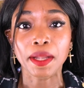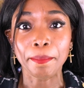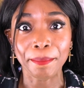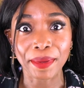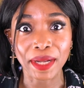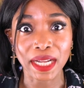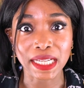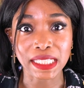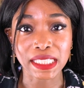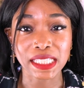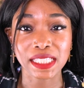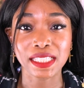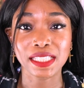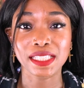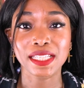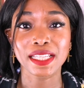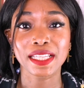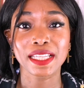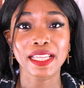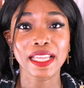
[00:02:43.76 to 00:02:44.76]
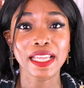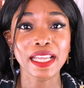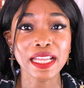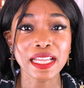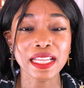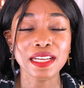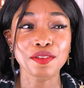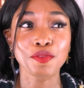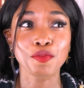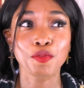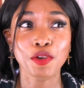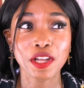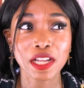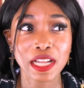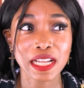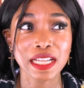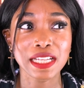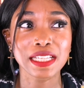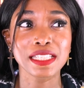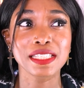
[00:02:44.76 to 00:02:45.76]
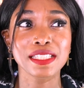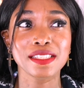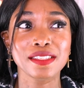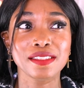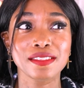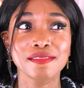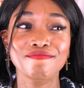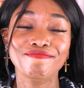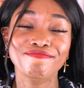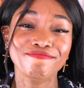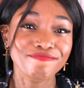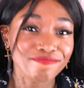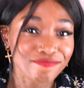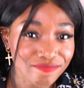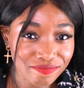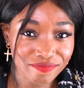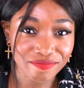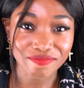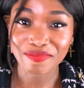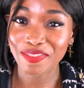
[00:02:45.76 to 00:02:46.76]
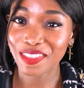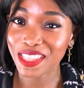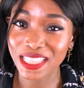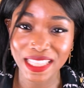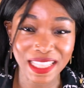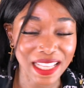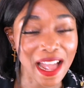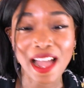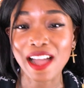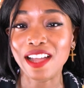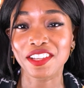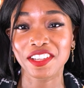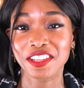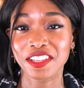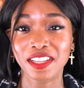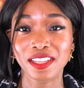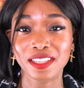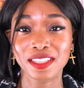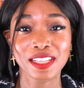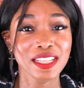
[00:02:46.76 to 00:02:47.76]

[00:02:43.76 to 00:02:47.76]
But it was not good.